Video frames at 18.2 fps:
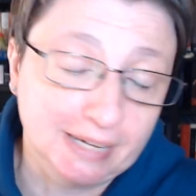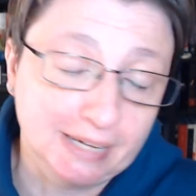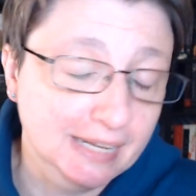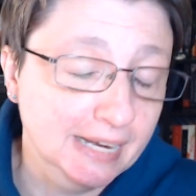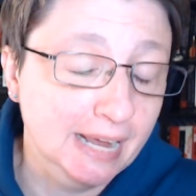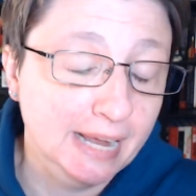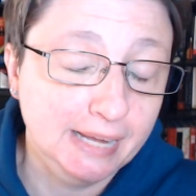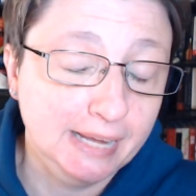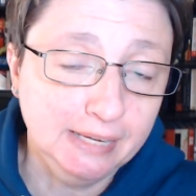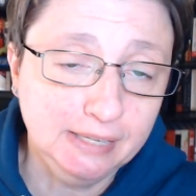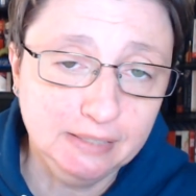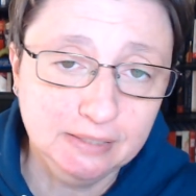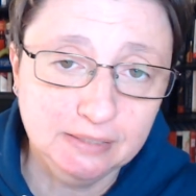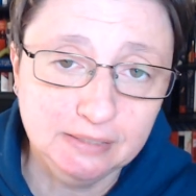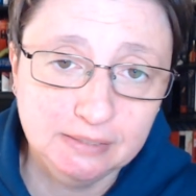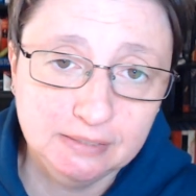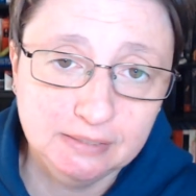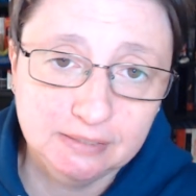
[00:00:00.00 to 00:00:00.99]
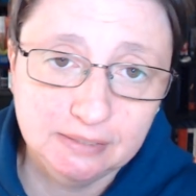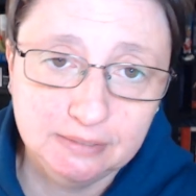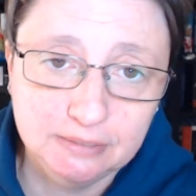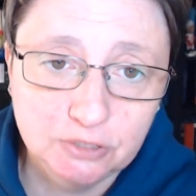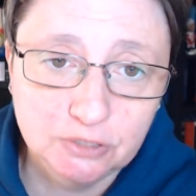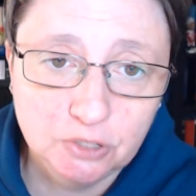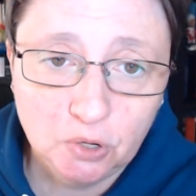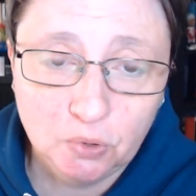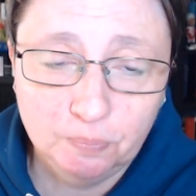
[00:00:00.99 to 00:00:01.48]
And I, you
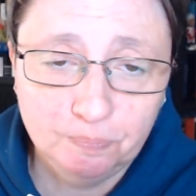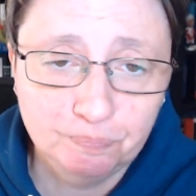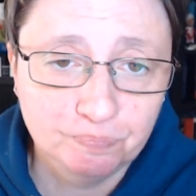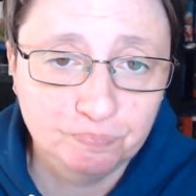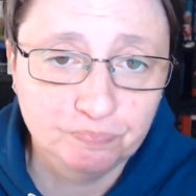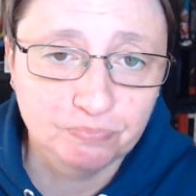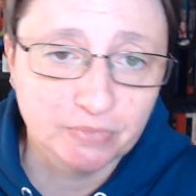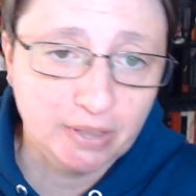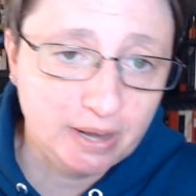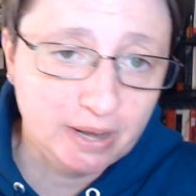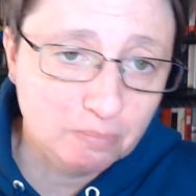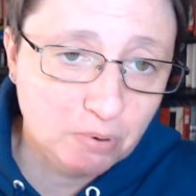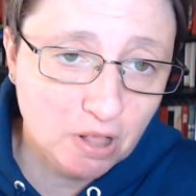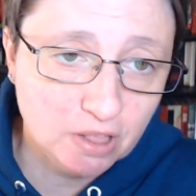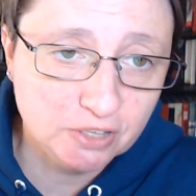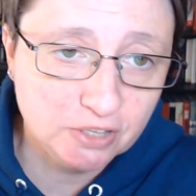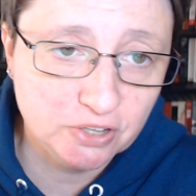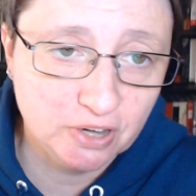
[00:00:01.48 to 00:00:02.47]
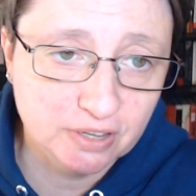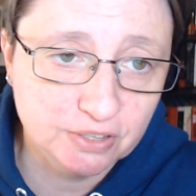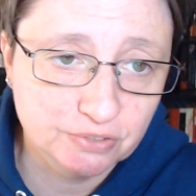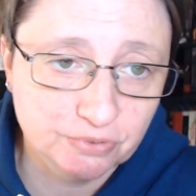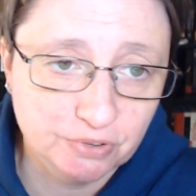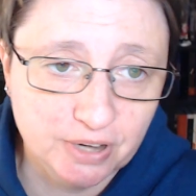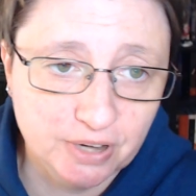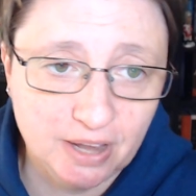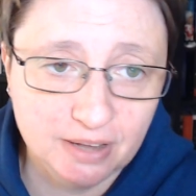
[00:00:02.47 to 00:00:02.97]
know, I apologize
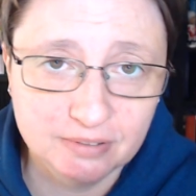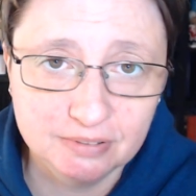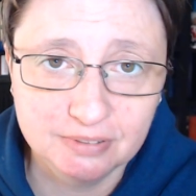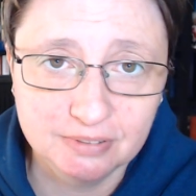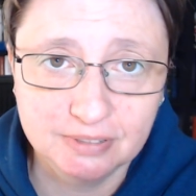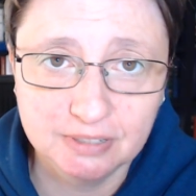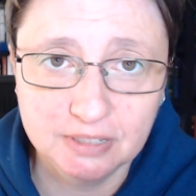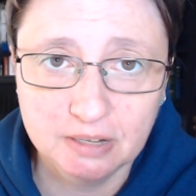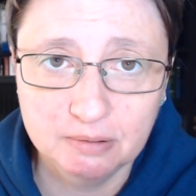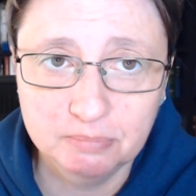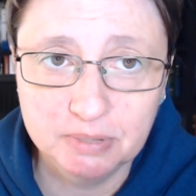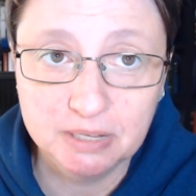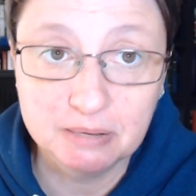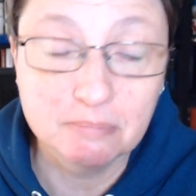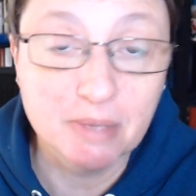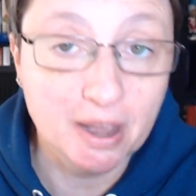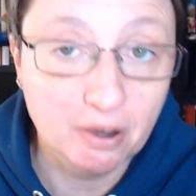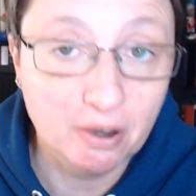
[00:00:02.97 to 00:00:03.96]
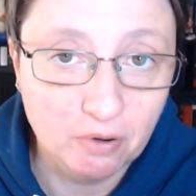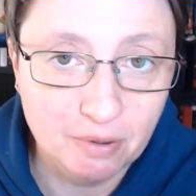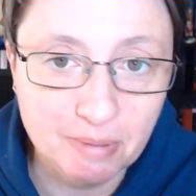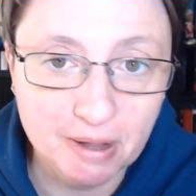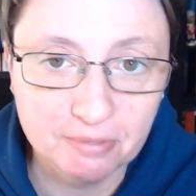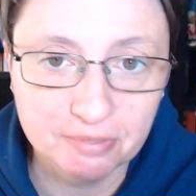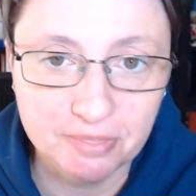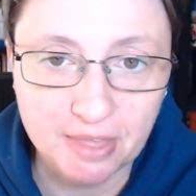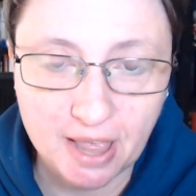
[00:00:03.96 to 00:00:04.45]
for not uh, being better
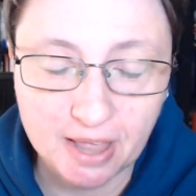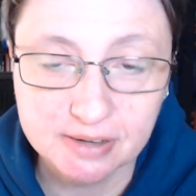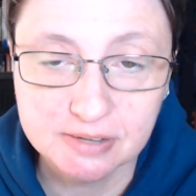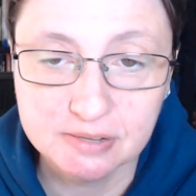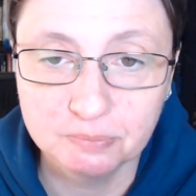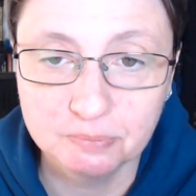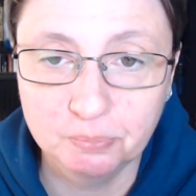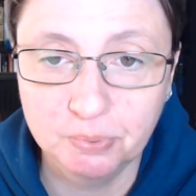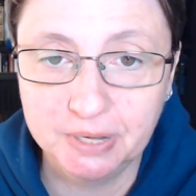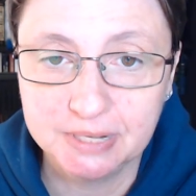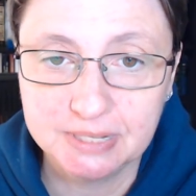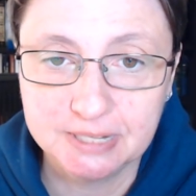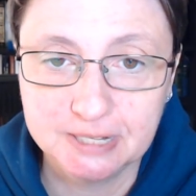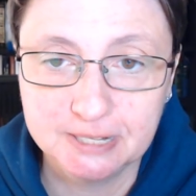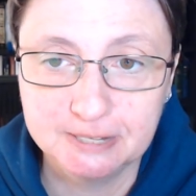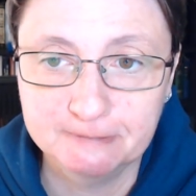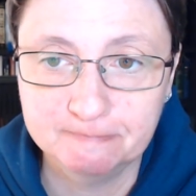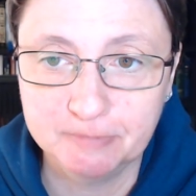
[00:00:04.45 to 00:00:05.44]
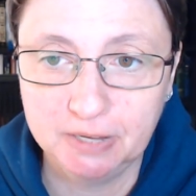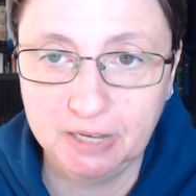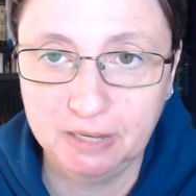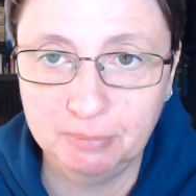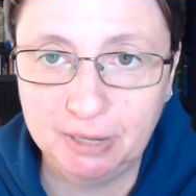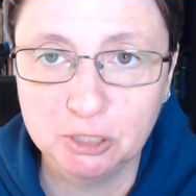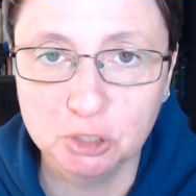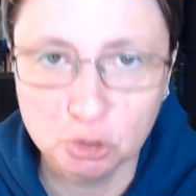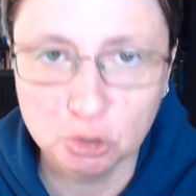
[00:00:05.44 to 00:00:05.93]
about that, but um,
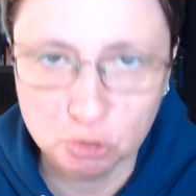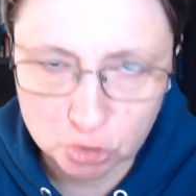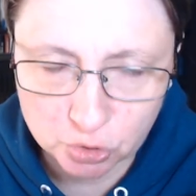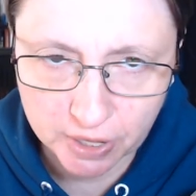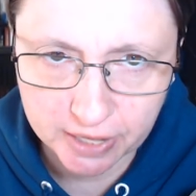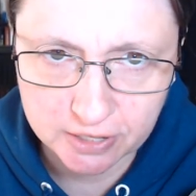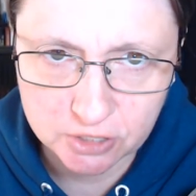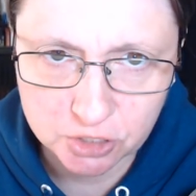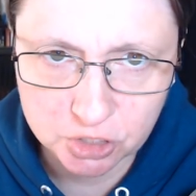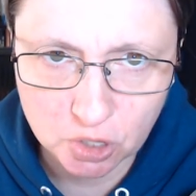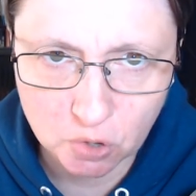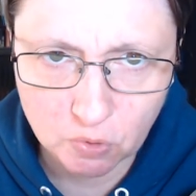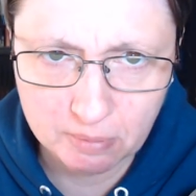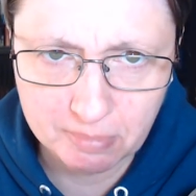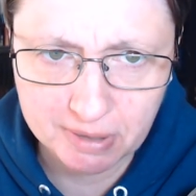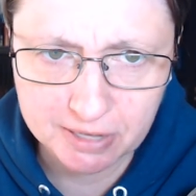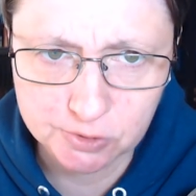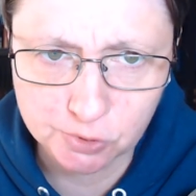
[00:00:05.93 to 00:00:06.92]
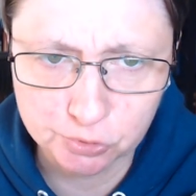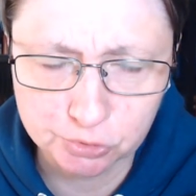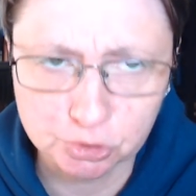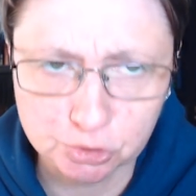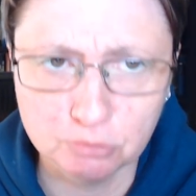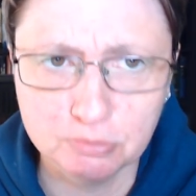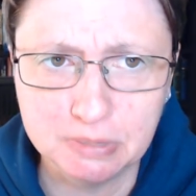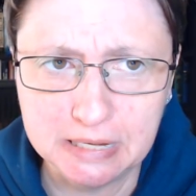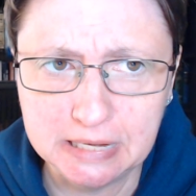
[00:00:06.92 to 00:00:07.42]
I do try to show on my
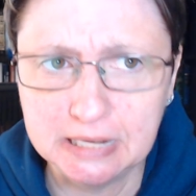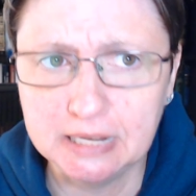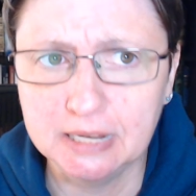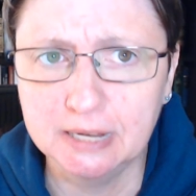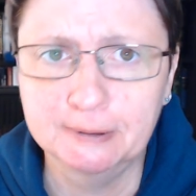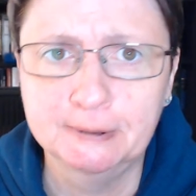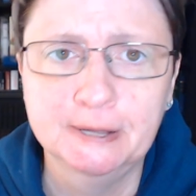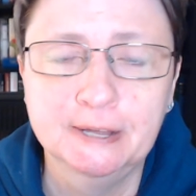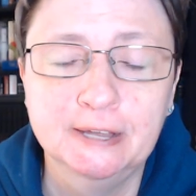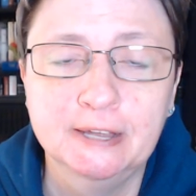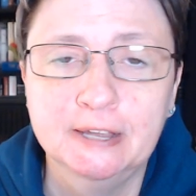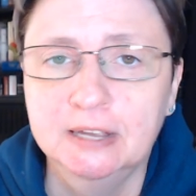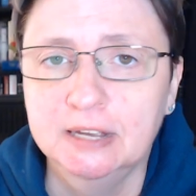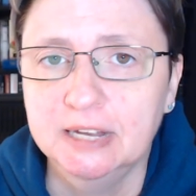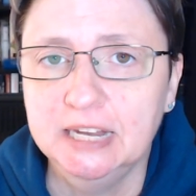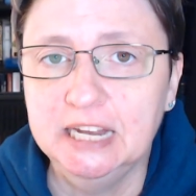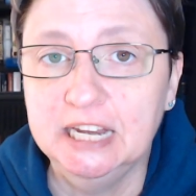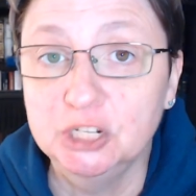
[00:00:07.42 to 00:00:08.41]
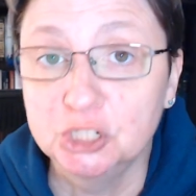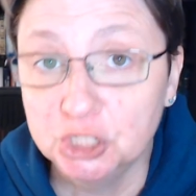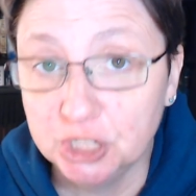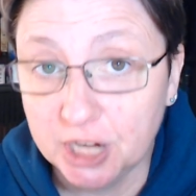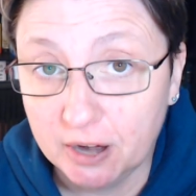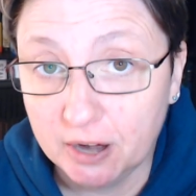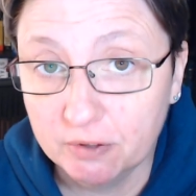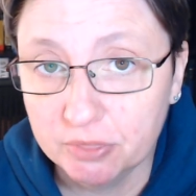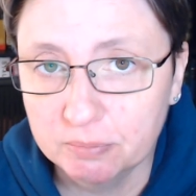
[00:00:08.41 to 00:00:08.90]
social media and
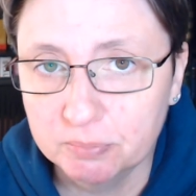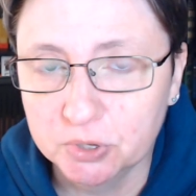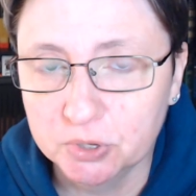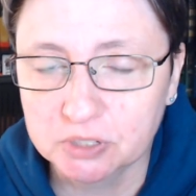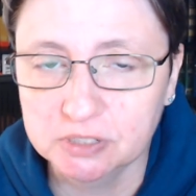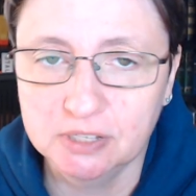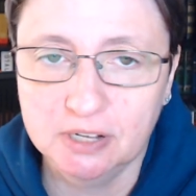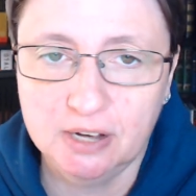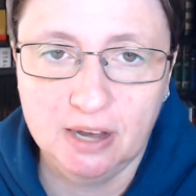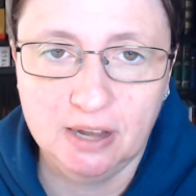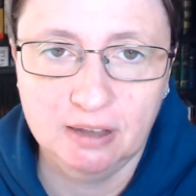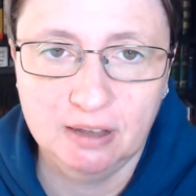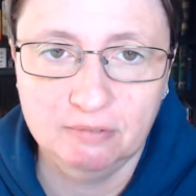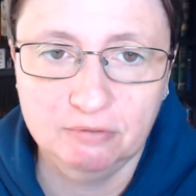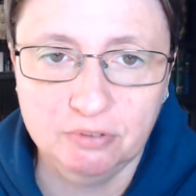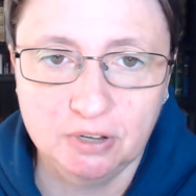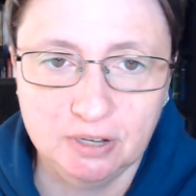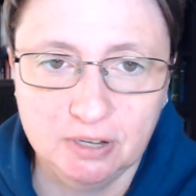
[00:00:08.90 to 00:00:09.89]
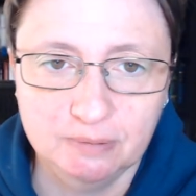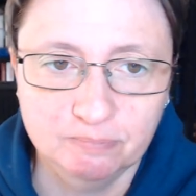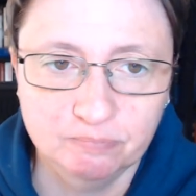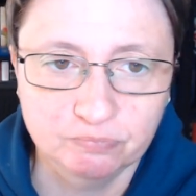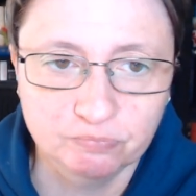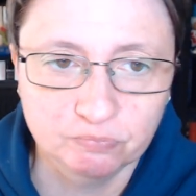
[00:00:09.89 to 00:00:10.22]
share the books that I have um,